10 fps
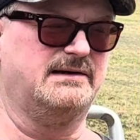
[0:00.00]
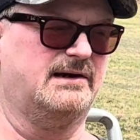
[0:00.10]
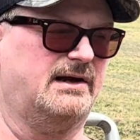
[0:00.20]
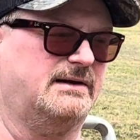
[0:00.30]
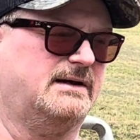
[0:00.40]

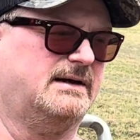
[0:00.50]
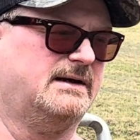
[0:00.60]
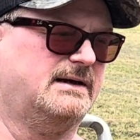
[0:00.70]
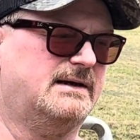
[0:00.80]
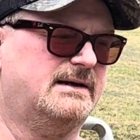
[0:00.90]
done,
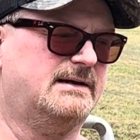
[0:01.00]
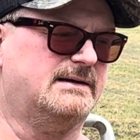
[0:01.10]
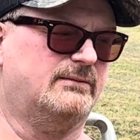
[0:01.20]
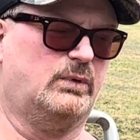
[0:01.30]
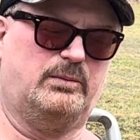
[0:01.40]

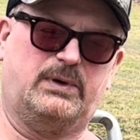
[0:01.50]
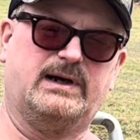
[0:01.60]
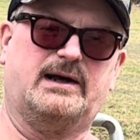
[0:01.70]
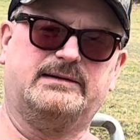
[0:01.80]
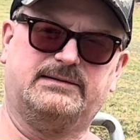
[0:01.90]
and we'll put
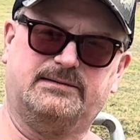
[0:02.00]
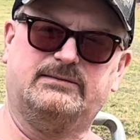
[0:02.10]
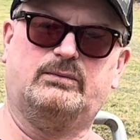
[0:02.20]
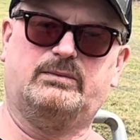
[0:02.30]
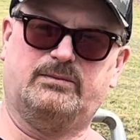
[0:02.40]
out,
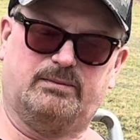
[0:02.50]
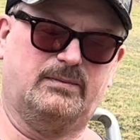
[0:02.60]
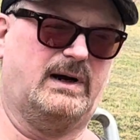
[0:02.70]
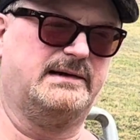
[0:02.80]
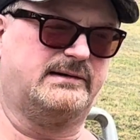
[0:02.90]

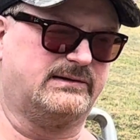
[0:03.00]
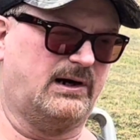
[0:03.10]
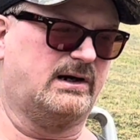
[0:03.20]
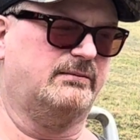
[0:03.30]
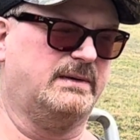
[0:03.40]
Monster
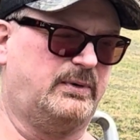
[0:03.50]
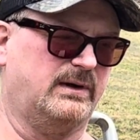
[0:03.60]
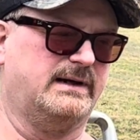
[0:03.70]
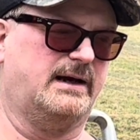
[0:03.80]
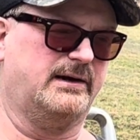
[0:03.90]
Track will be
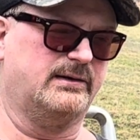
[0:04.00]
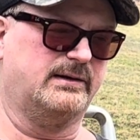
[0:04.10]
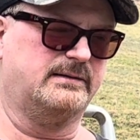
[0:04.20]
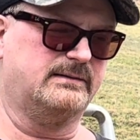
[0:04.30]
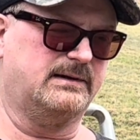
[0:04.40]
putting out another